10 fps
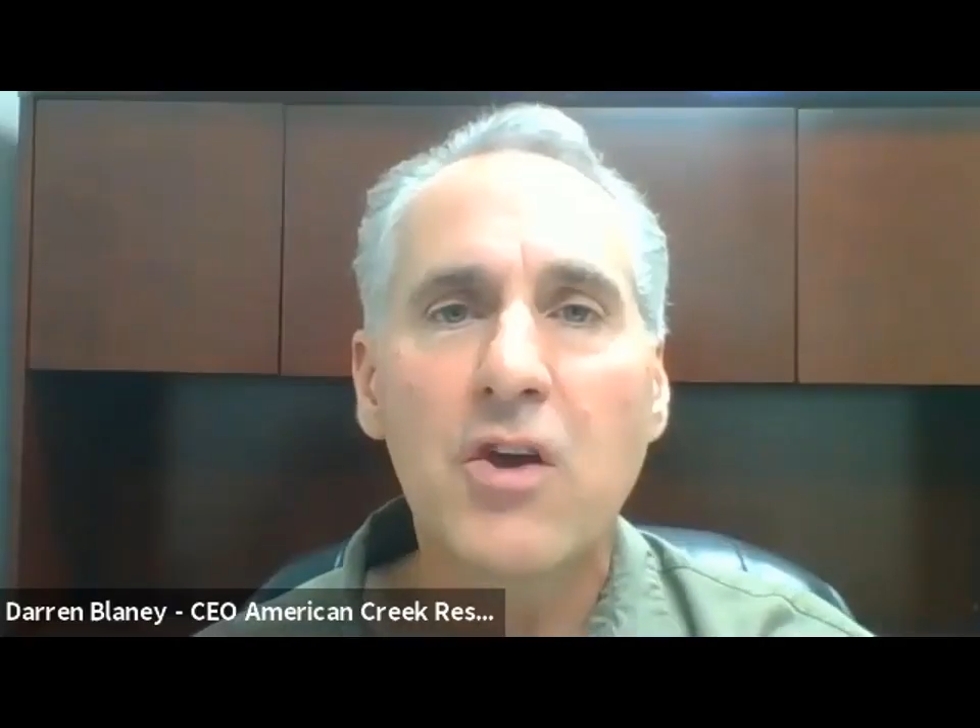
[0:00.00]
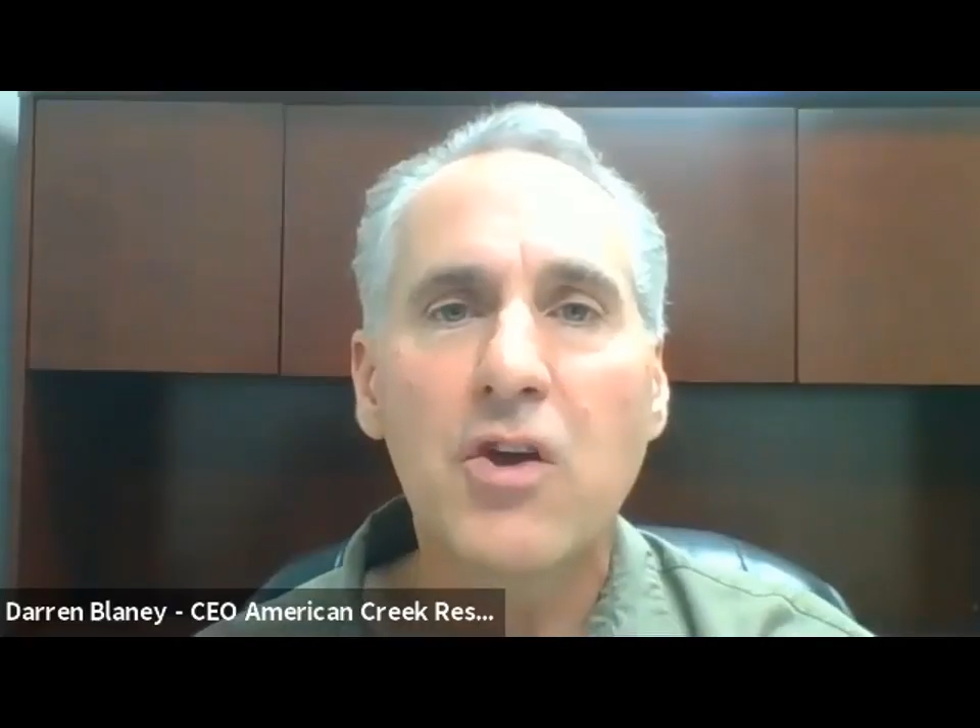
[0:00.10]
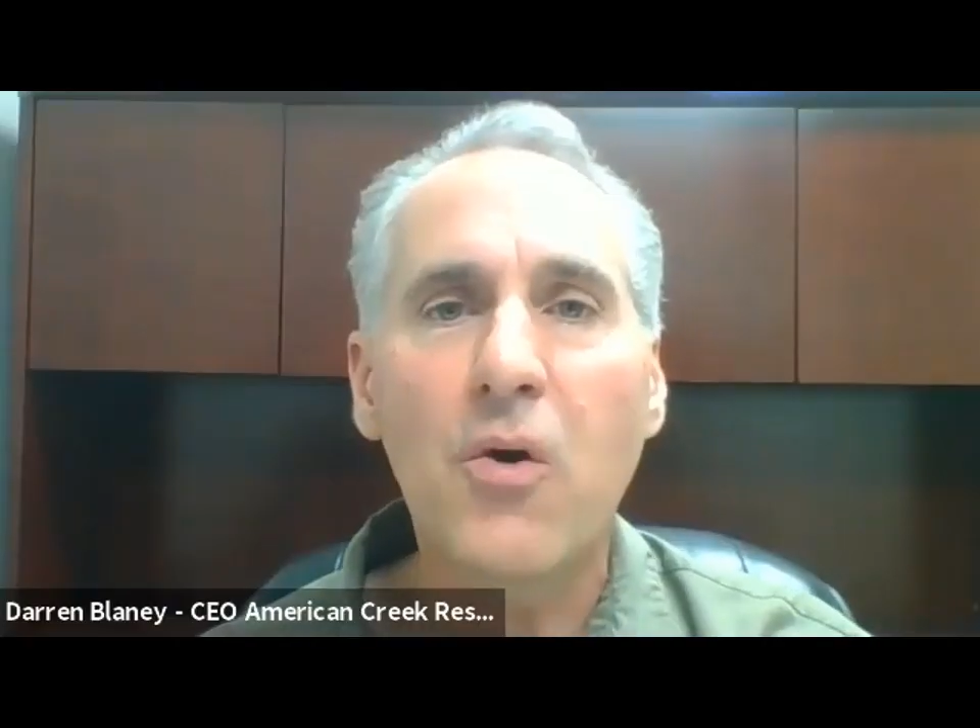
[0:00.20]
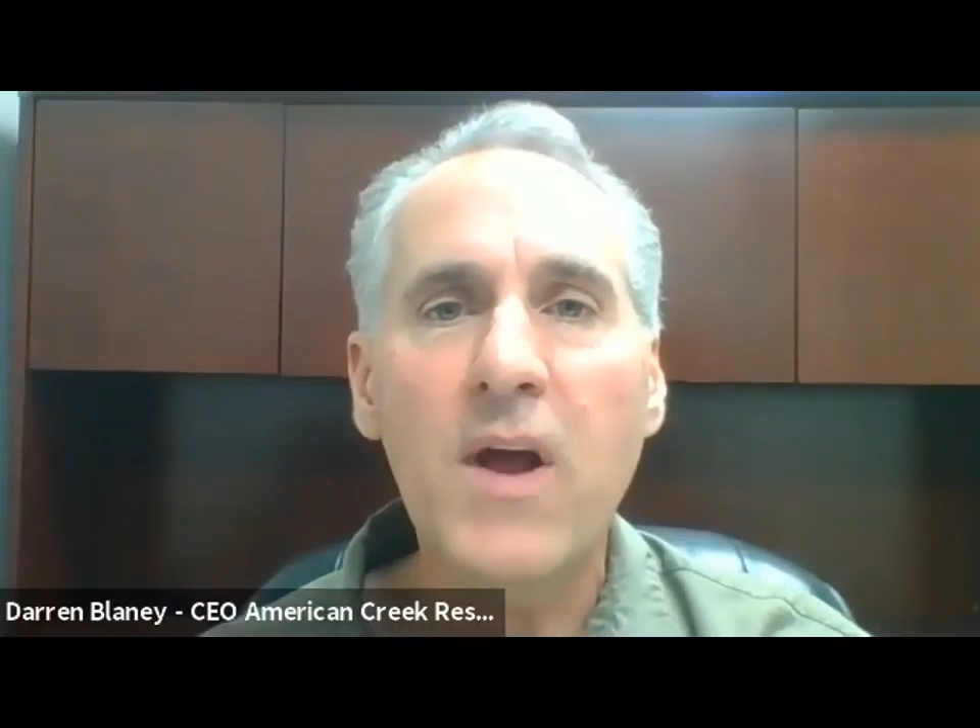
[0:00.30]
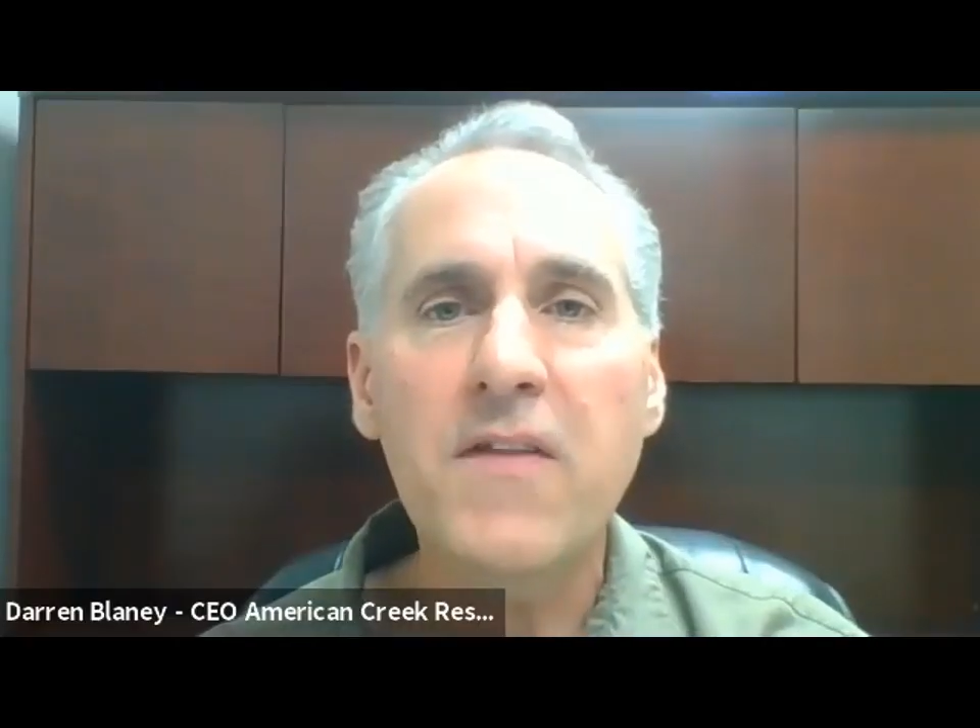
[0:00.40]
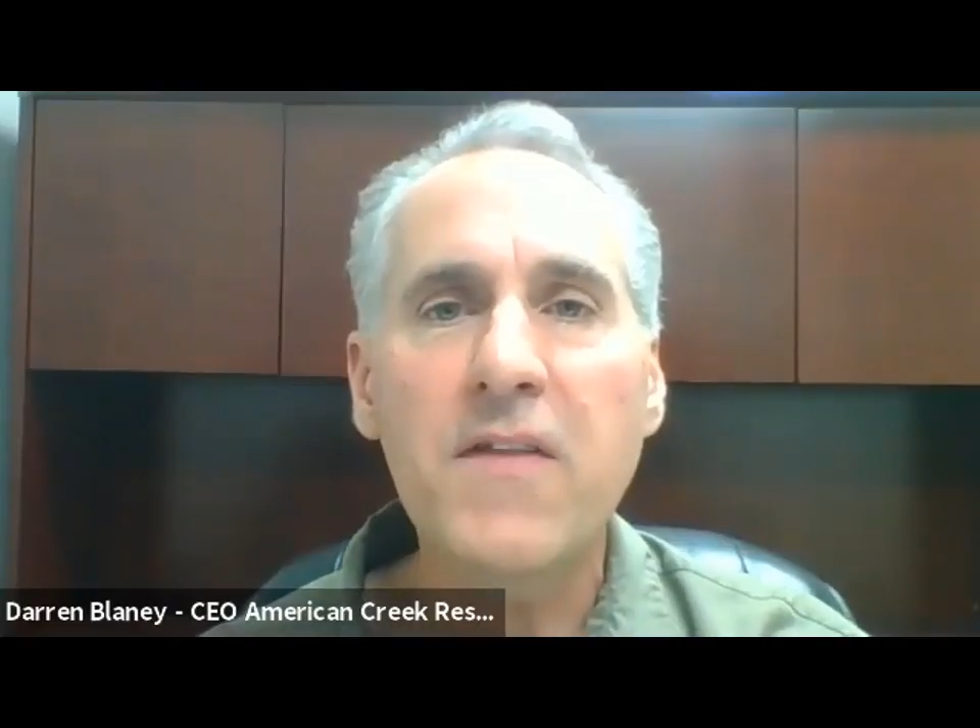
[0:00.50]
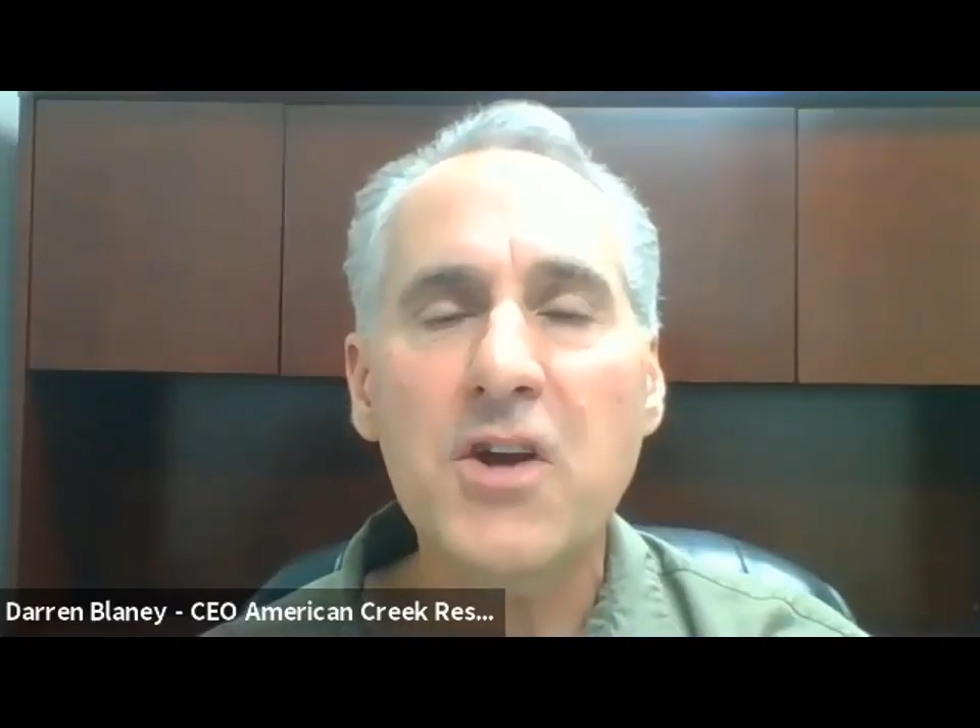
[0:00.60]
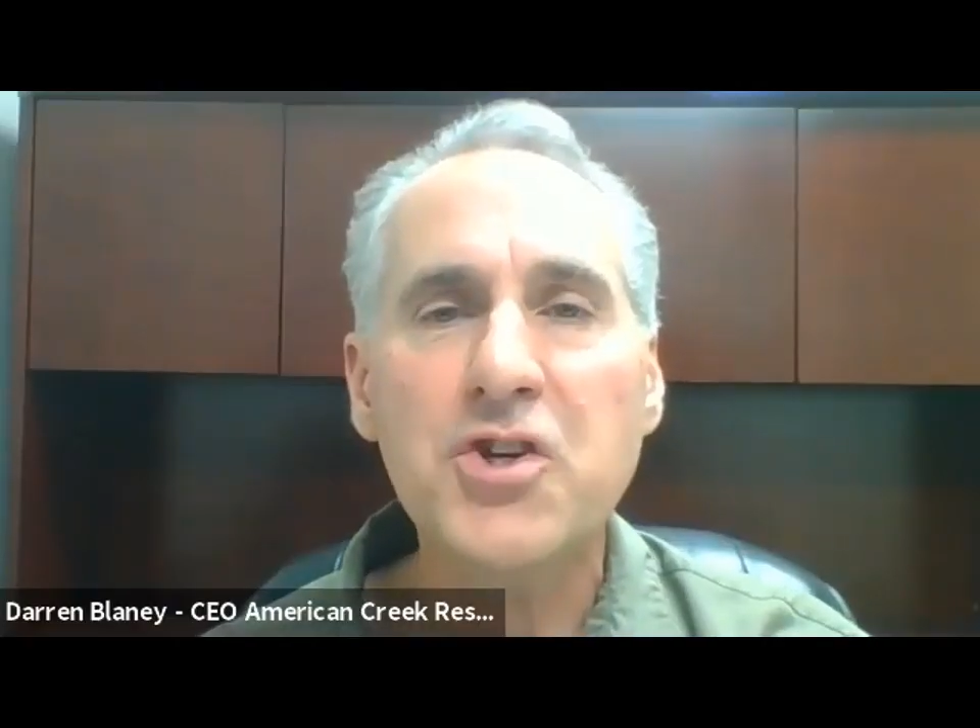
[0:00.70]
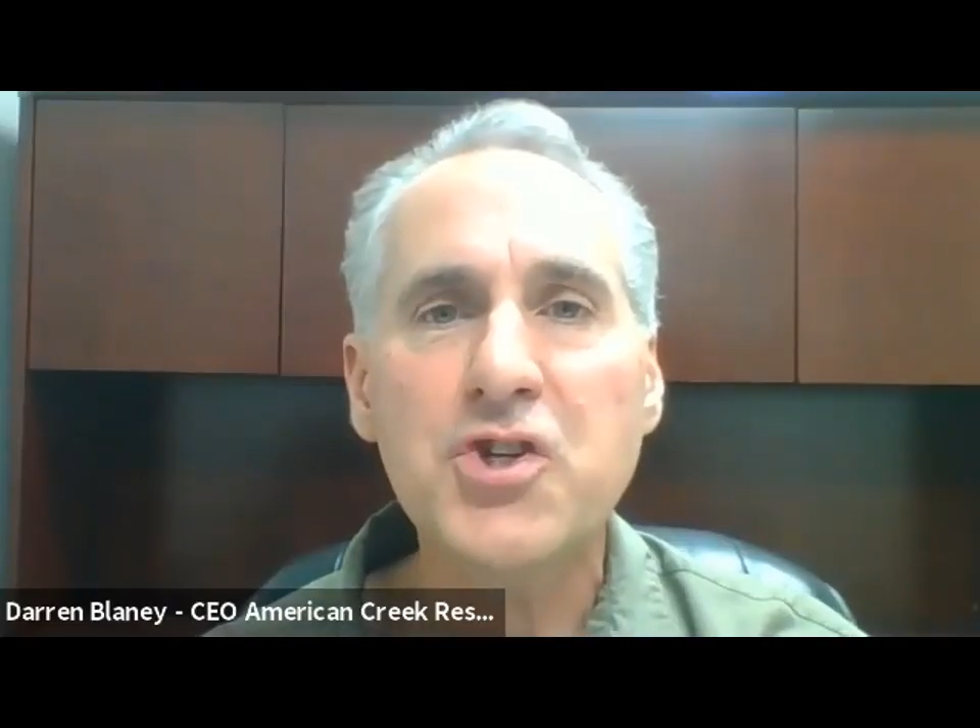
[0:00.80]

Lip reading: Go in there,